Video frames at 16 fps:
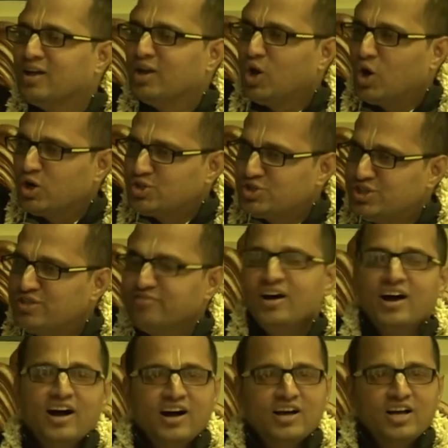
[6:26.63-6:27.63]
Lord
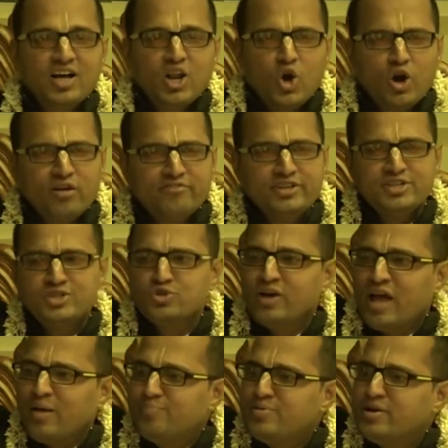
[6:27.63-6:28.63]
Shiva, Lord Vishnu
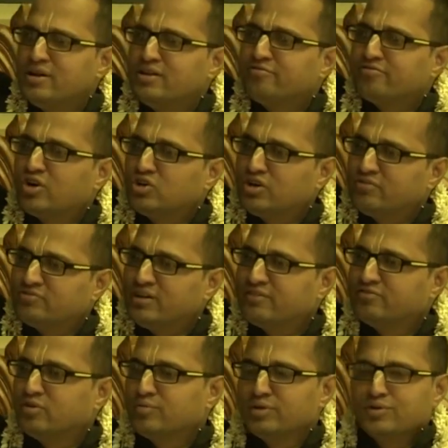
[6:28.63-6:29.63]
appeared in front of
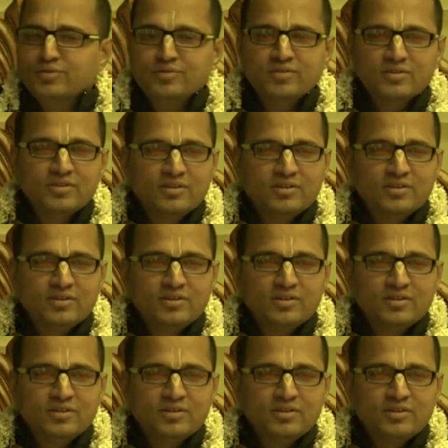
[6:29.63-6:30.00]
that woman